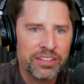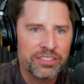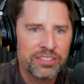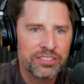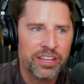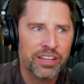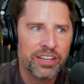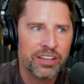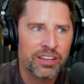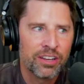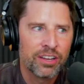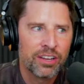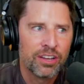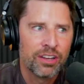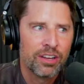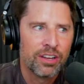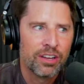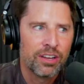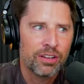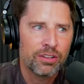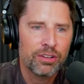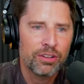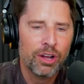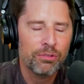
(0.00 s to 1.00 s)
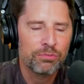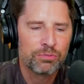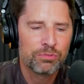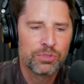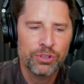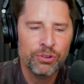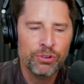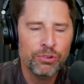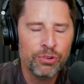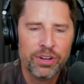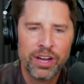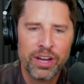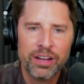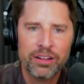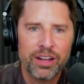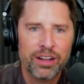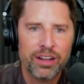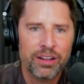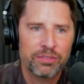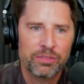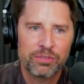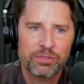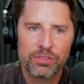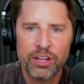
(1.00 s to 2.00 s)
like oh, dude, I,
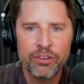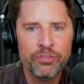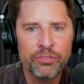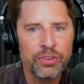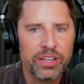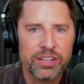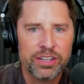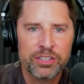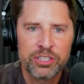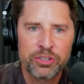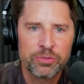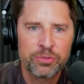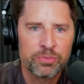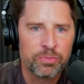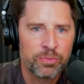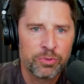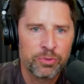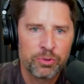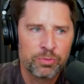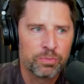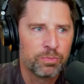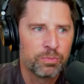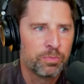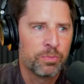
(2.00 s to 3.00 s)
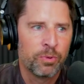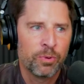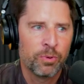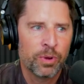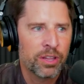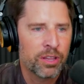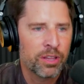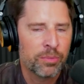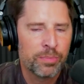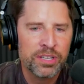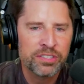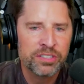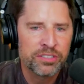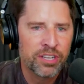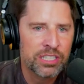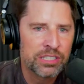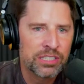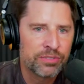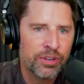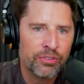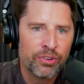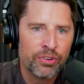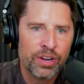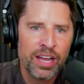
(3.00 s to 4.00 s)
I love it. It's one of the best cuts
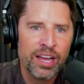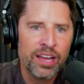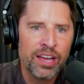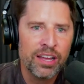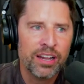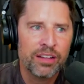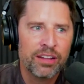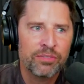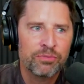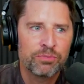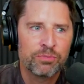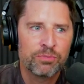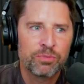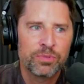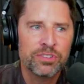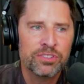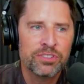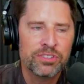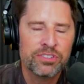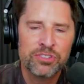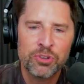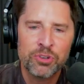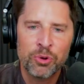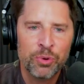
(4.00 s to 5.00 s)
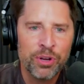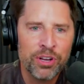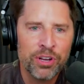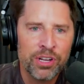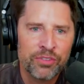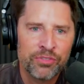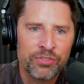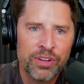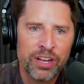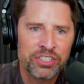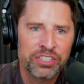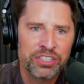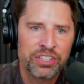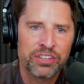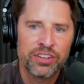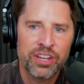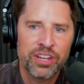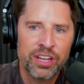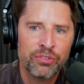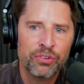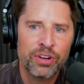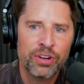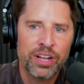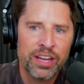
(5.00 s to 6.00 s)
I've ever had. I this is so weird. I've actually
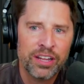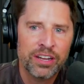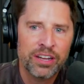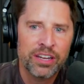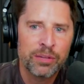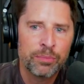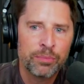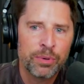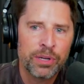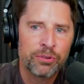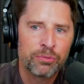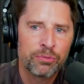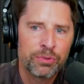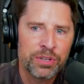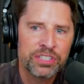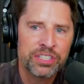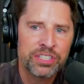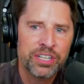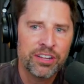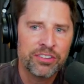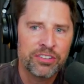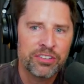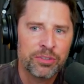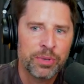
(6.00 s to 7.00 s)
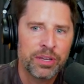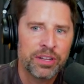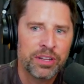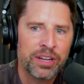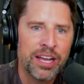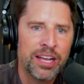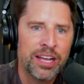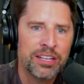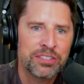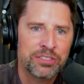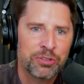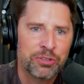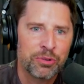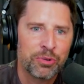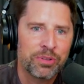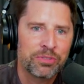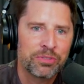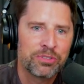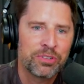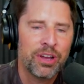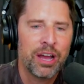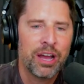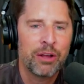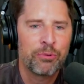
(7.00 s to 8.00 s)
never had anybody reach out to me and ask. So
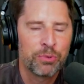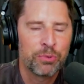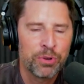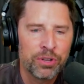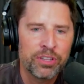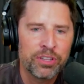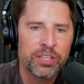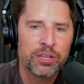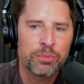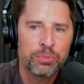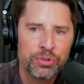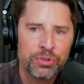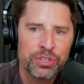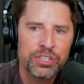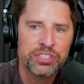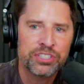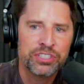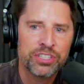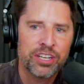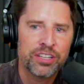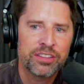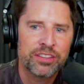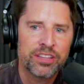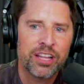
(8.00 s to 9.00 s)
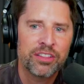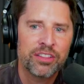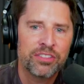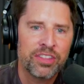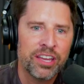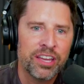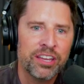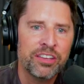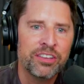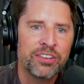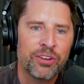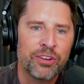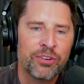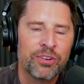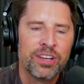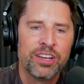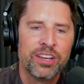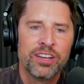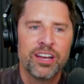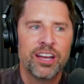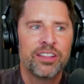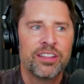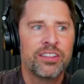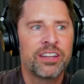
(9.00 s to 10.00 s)
oh, I really appreciate that. Thank you.
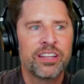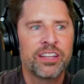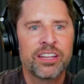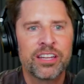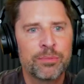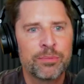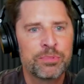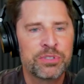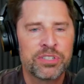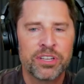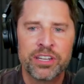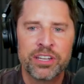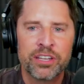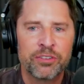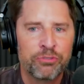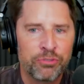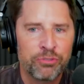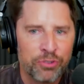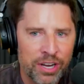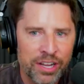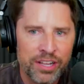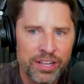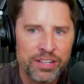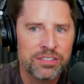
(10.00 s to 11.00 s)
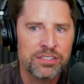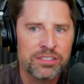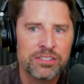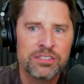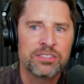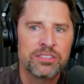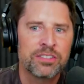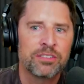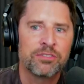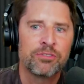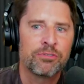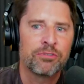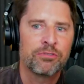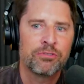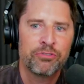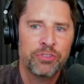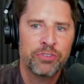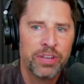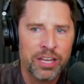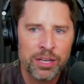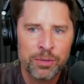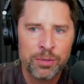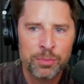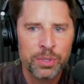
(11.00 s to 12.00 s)
And then he ended up sending friends and
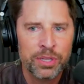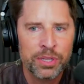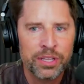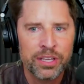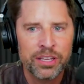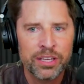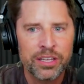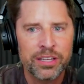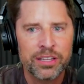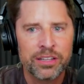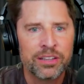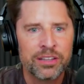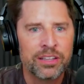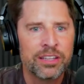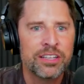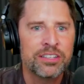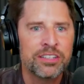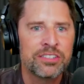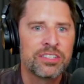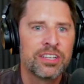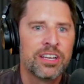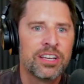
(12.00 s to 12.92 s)
family oh. and this,